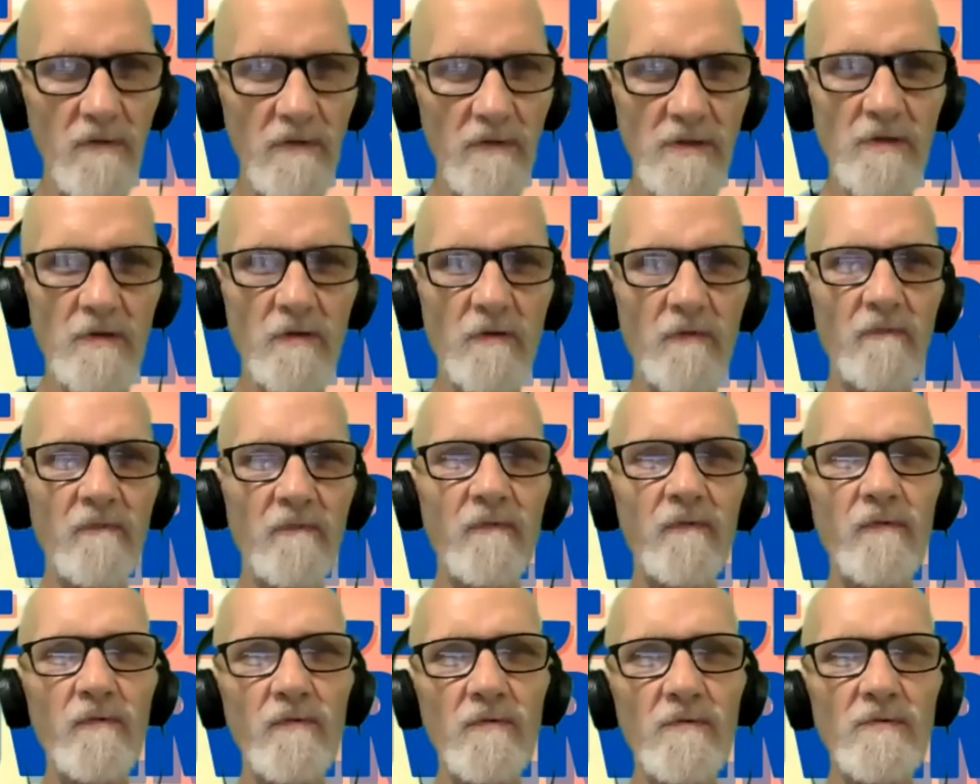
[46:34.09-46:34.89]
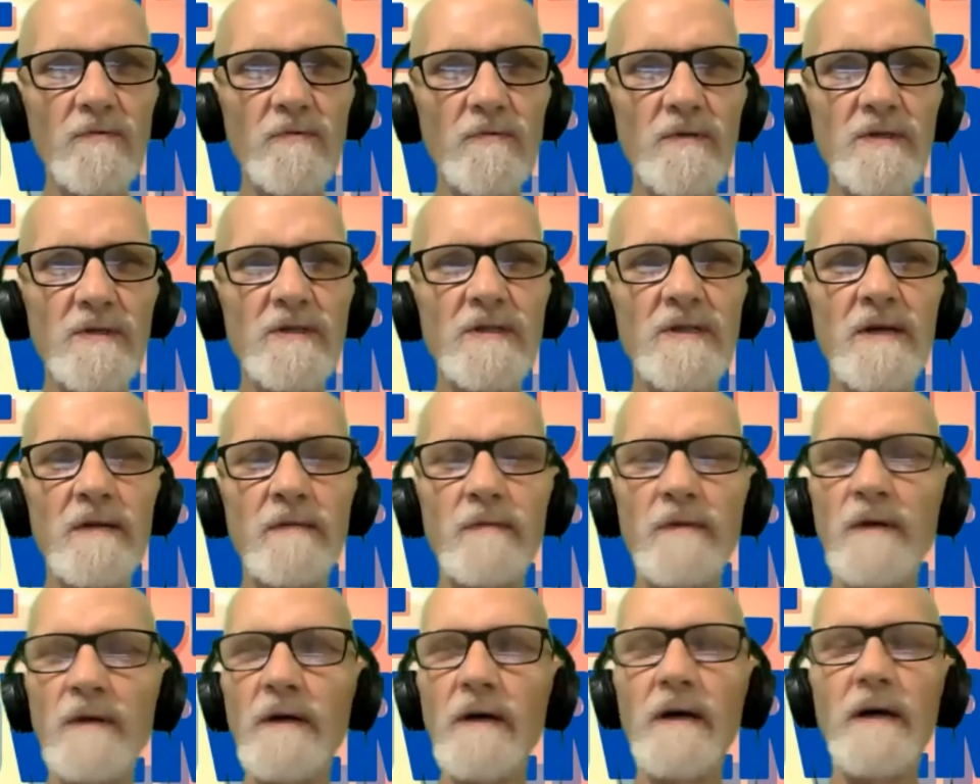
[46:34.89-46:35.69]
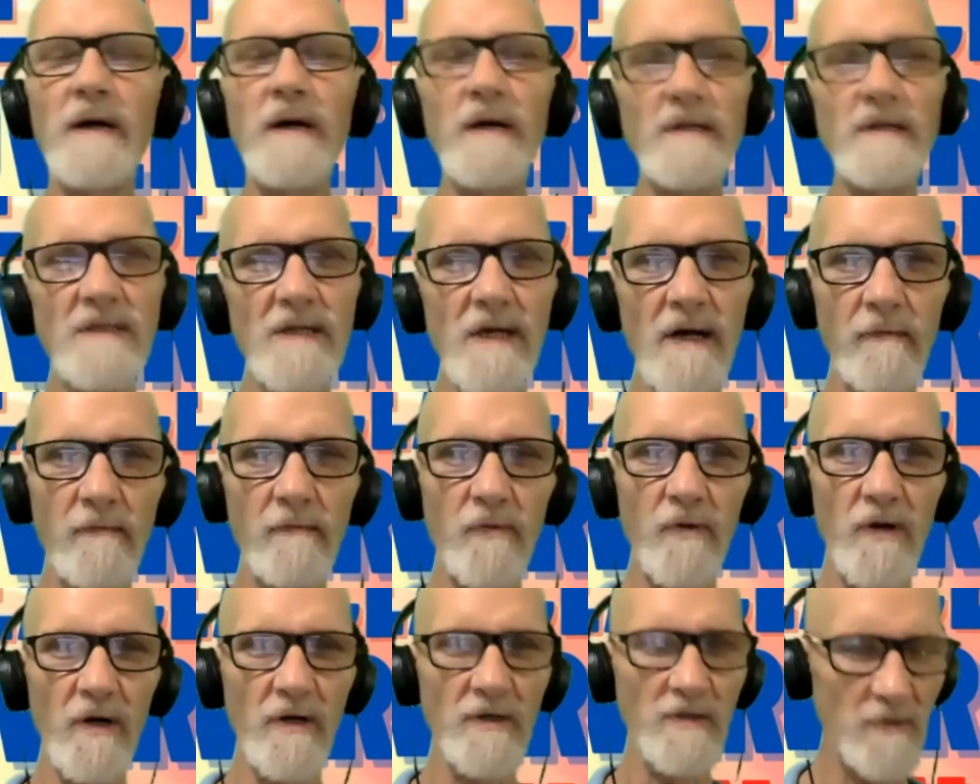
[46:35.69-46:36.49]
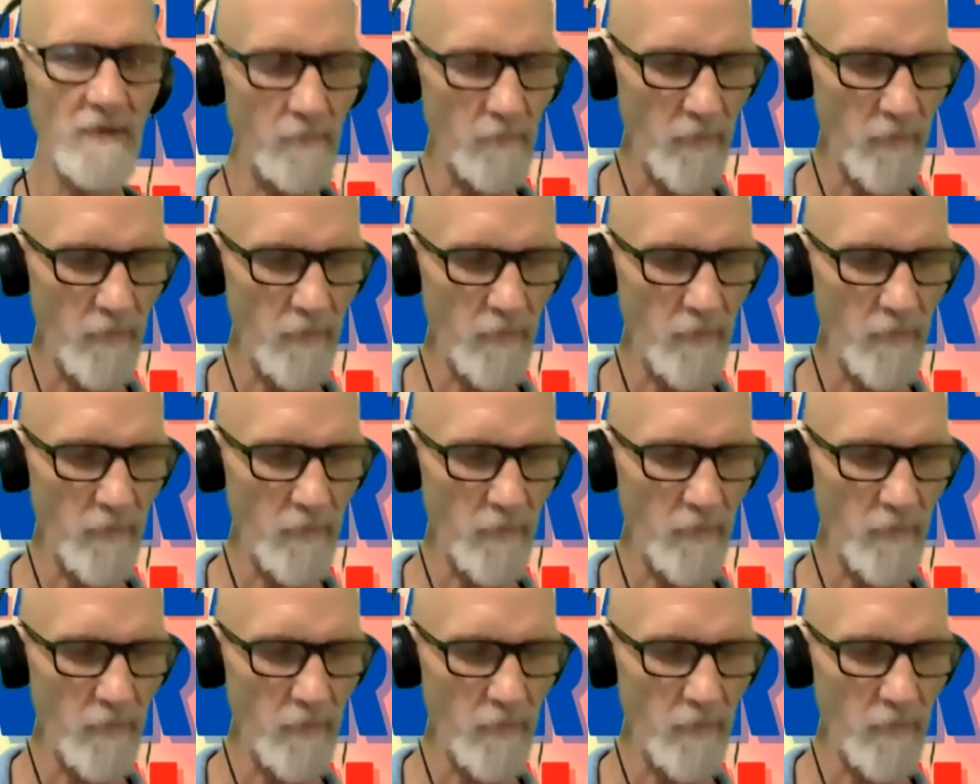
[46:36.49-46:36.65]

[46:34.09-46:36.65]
Certain foods would stimulate enzyme production.